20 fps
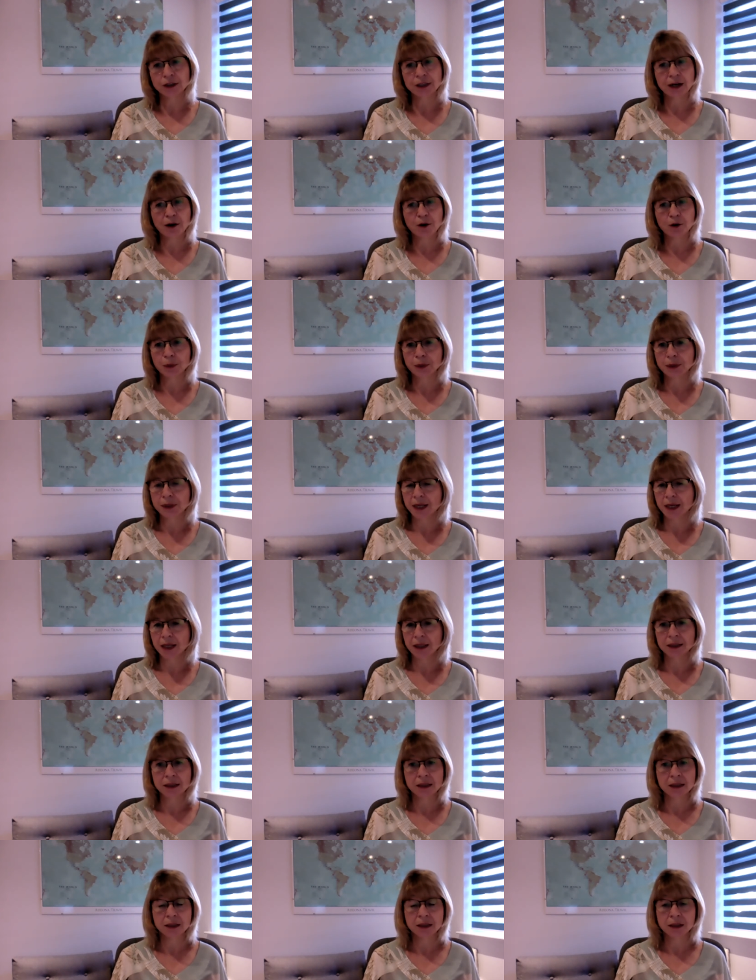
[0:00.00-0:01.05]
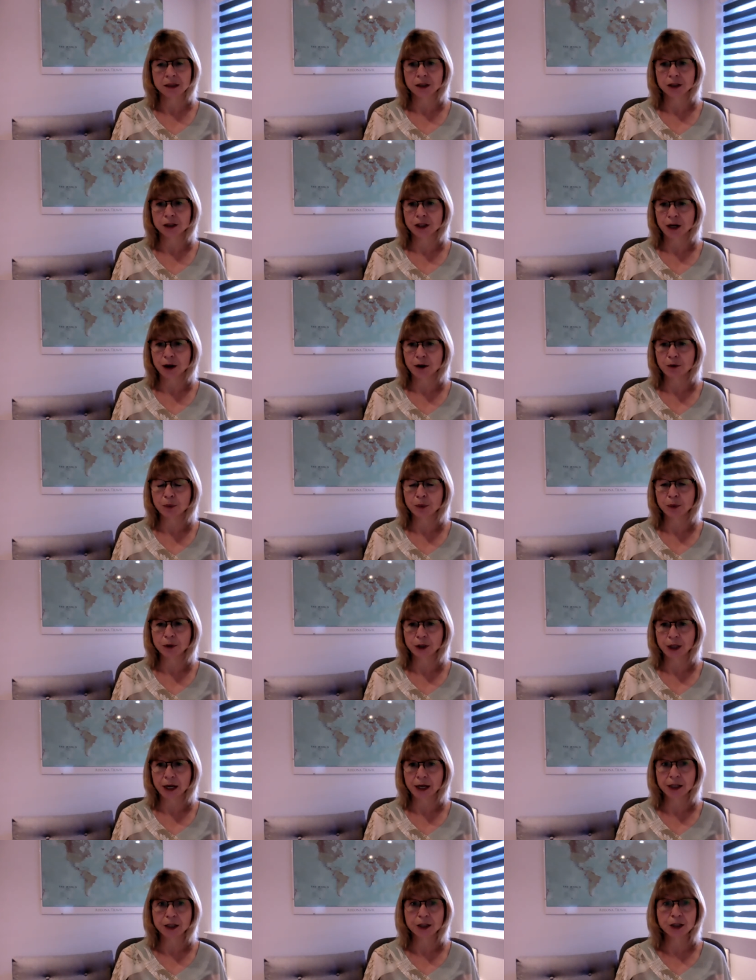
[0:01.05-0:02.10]
terrible sadness and such terrible
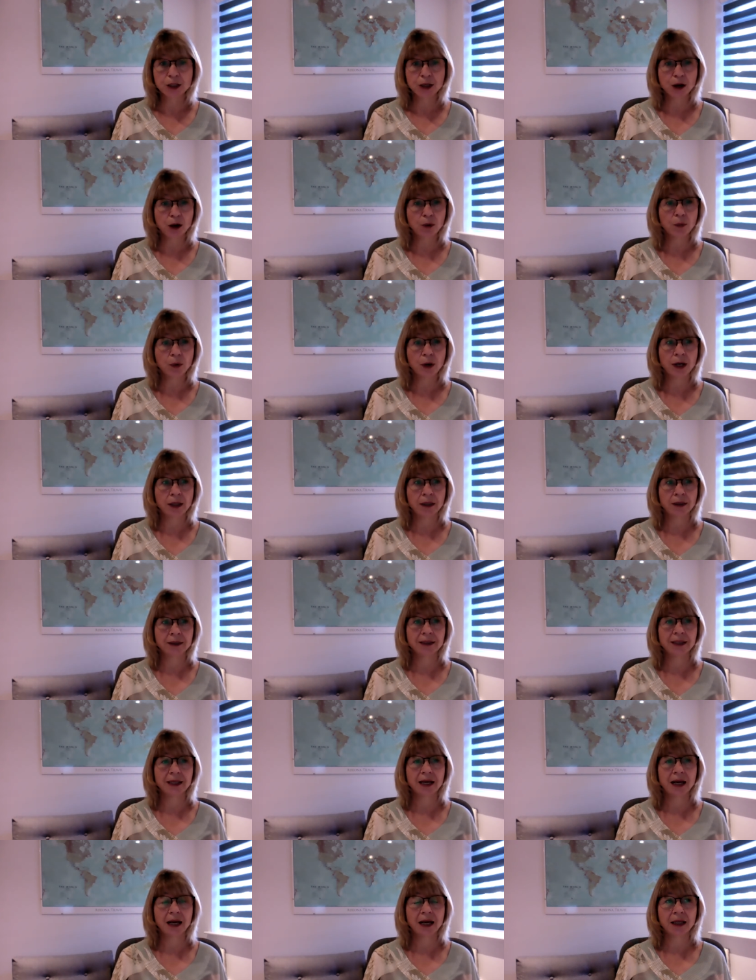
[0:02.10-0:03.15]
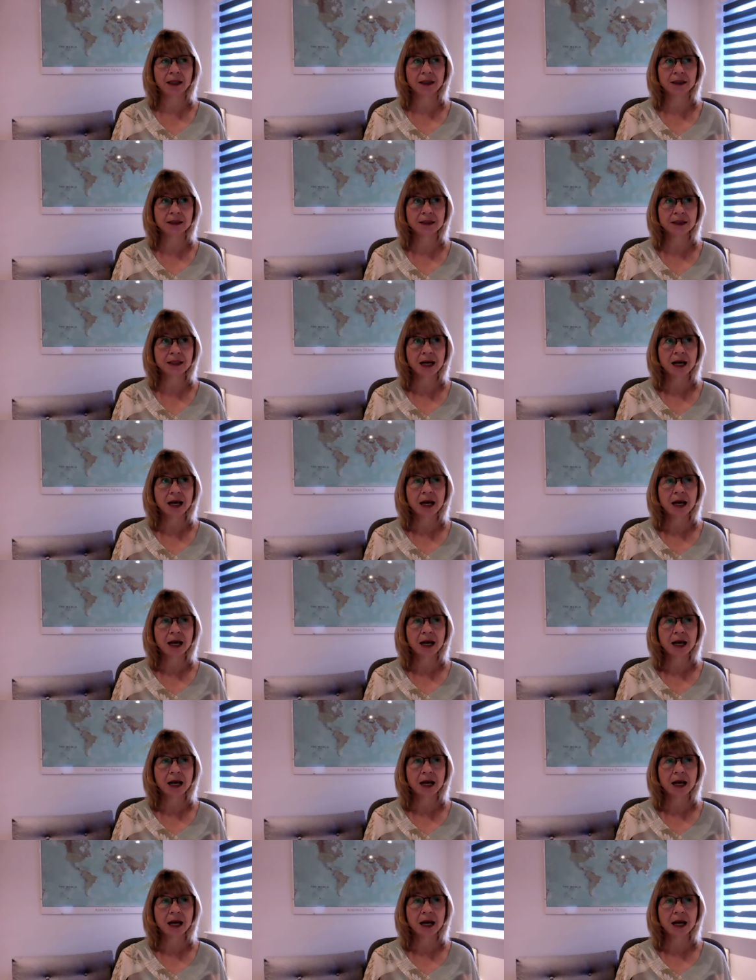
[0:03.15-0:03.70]
change in our world, and